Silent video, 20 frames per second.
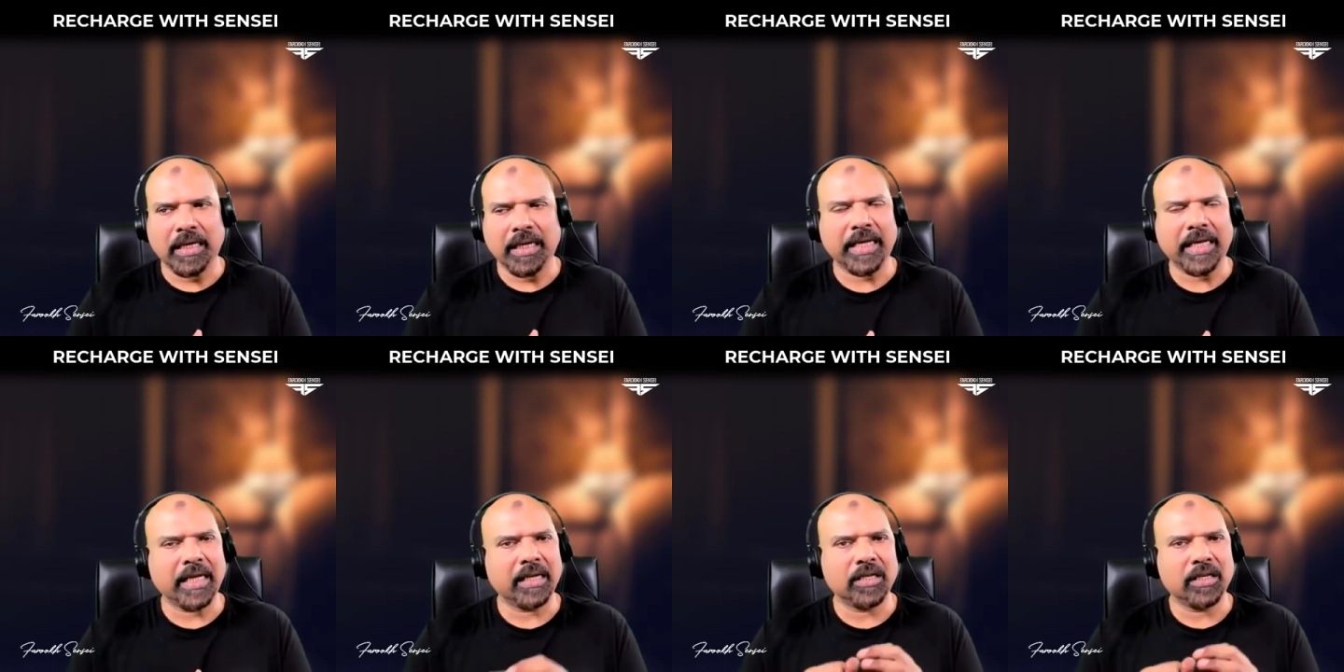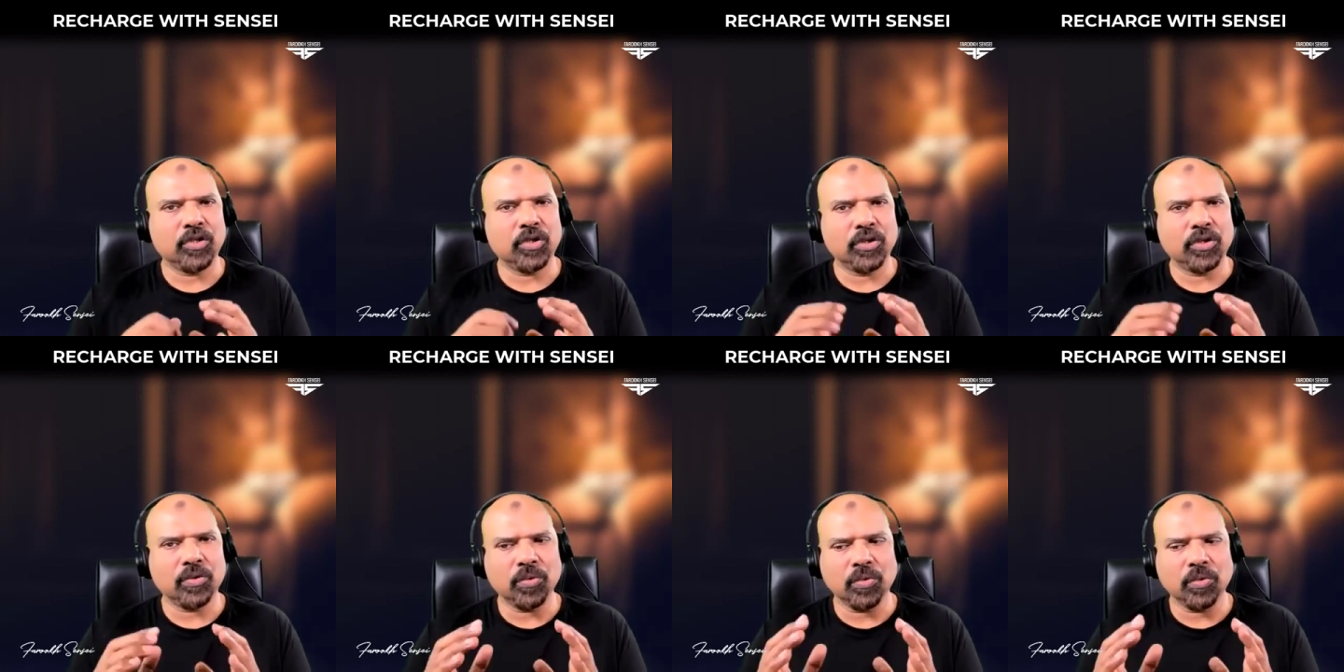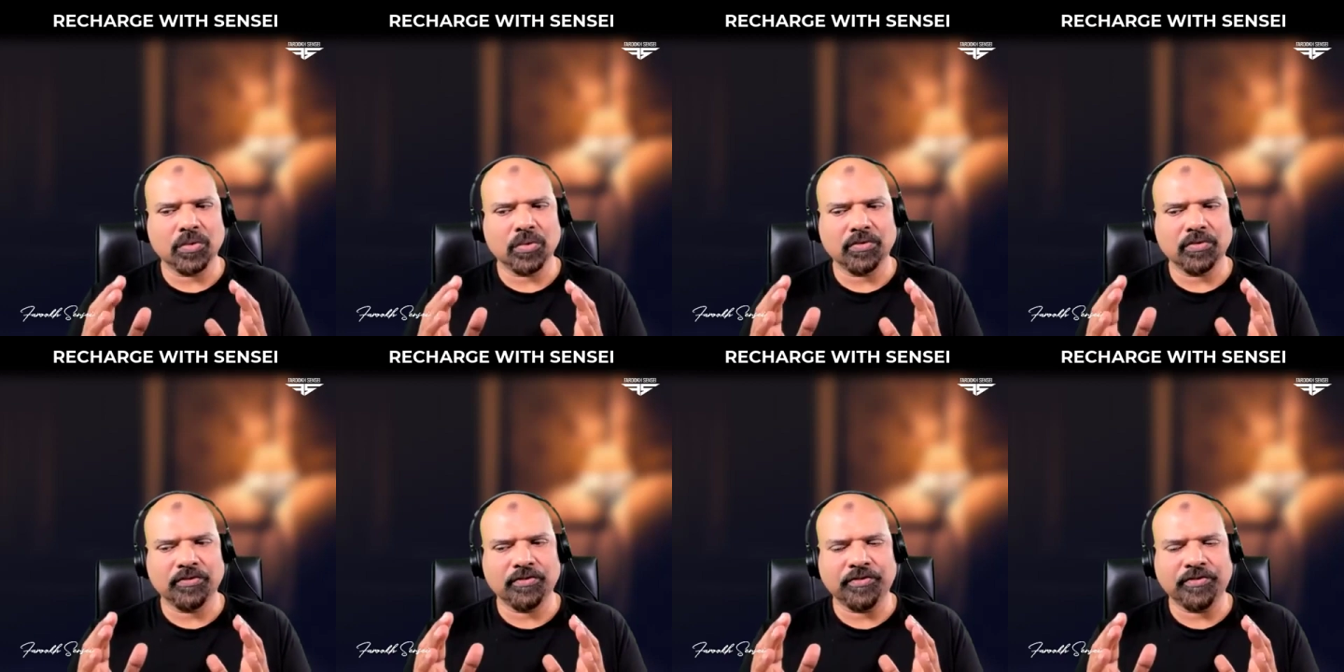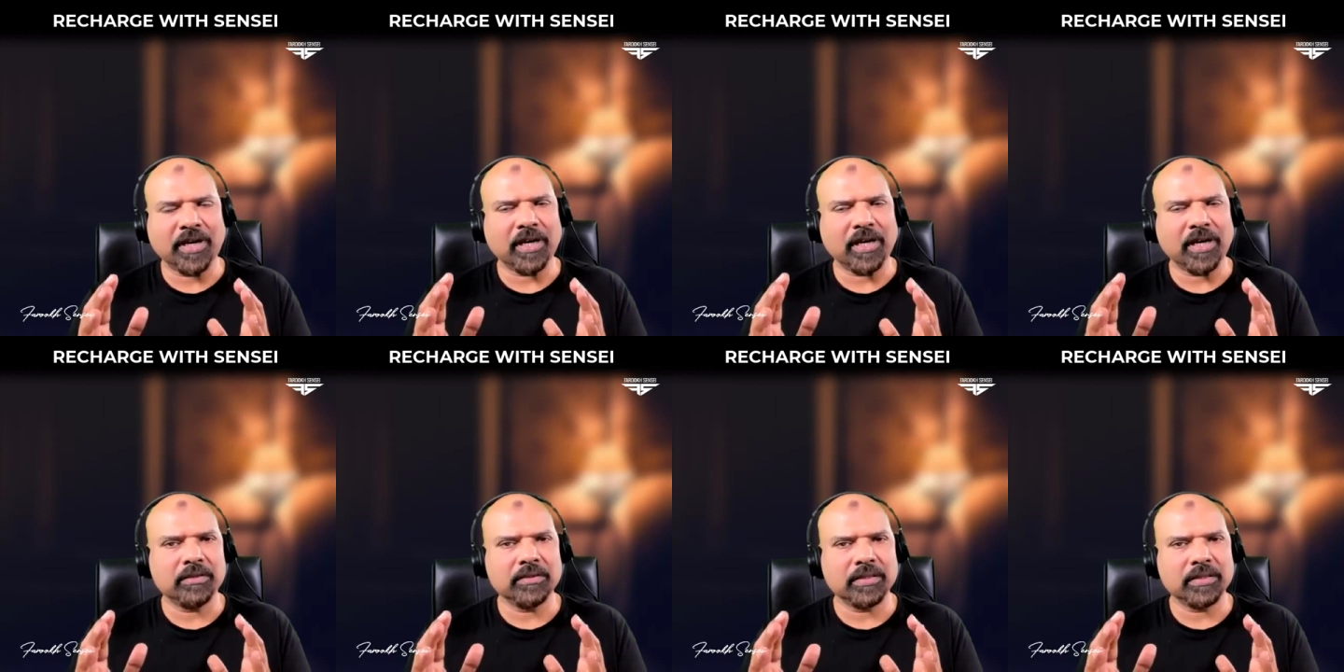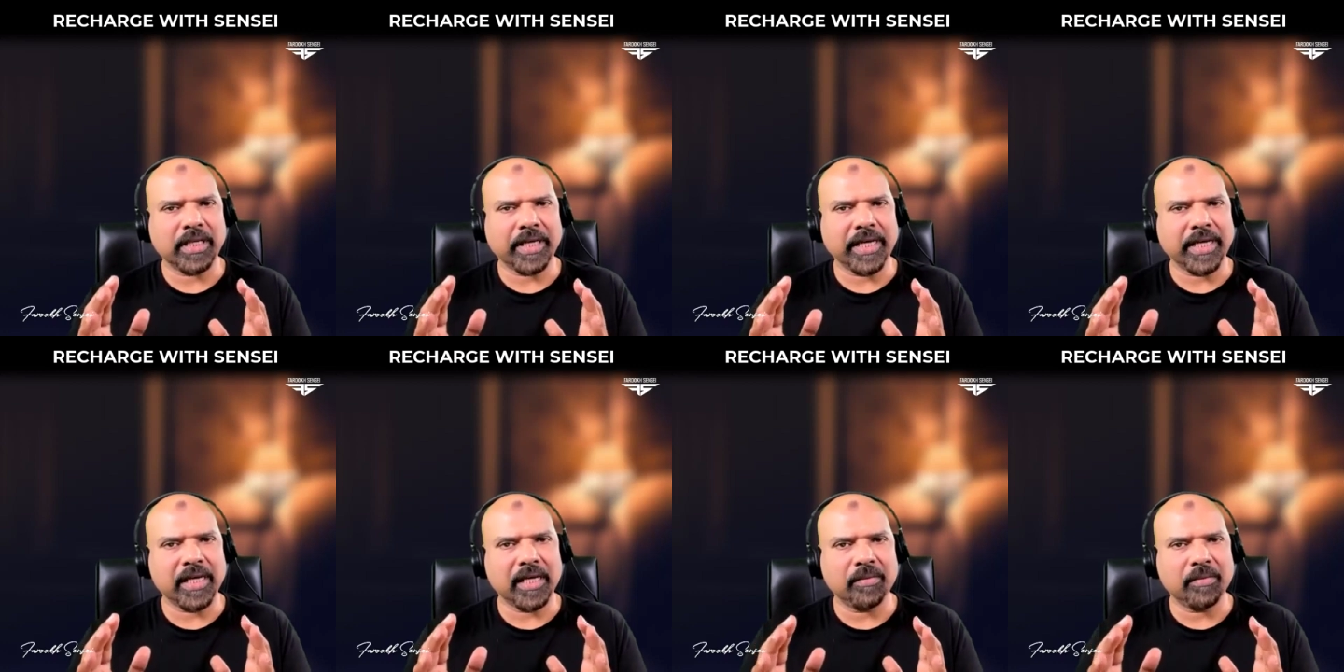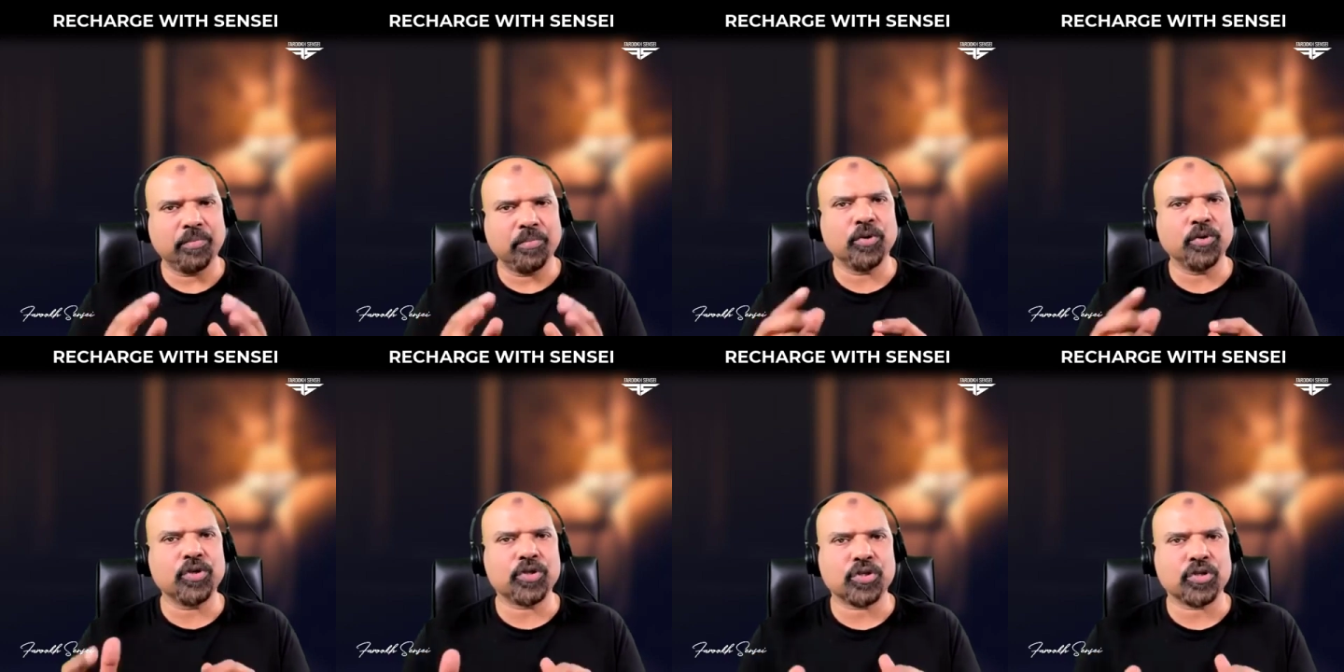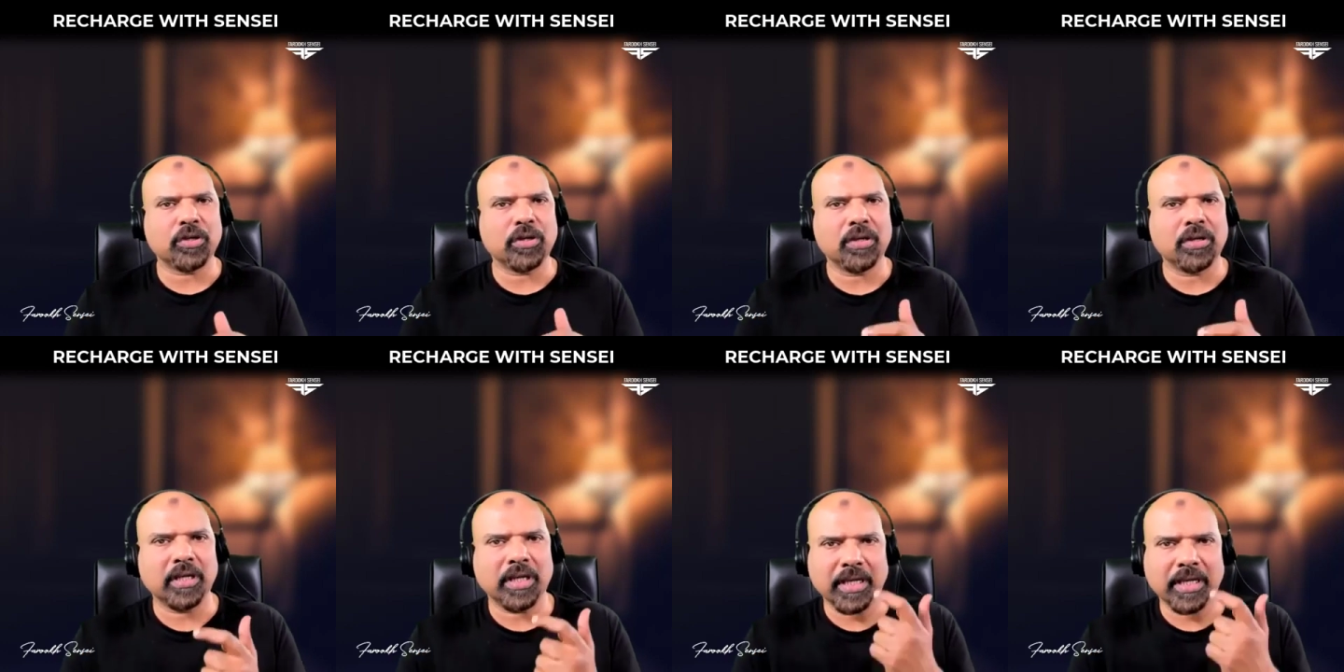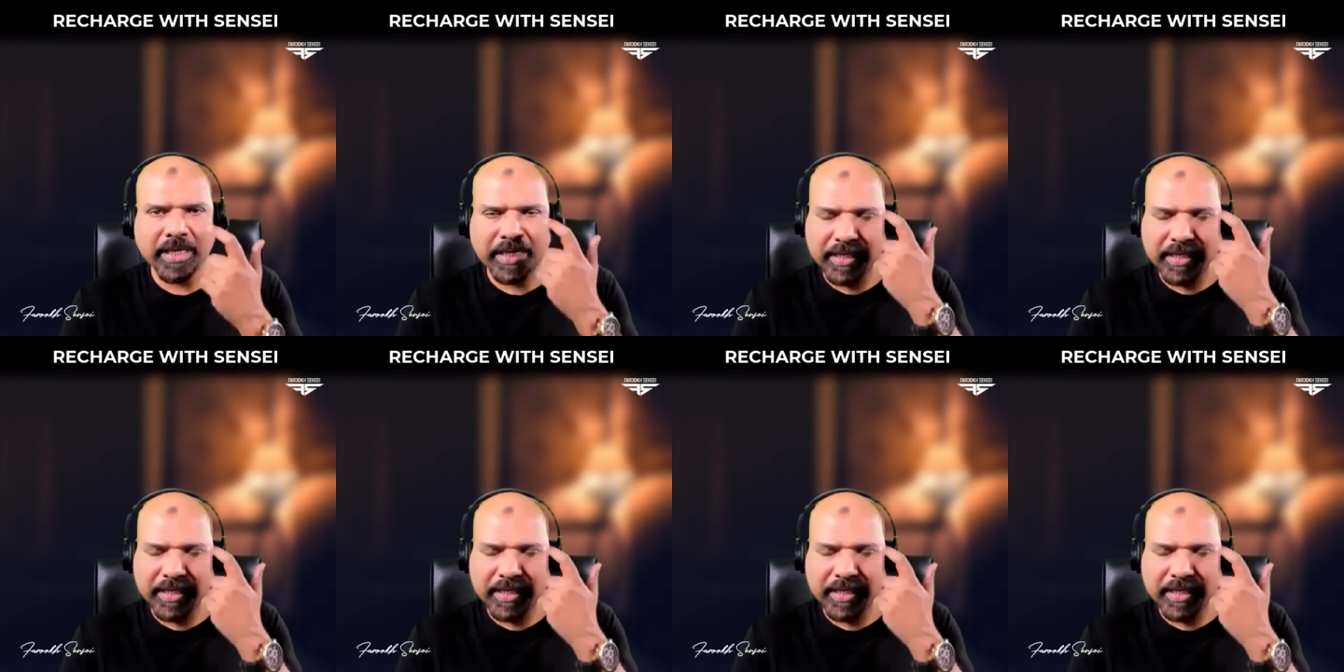and you found a bookstall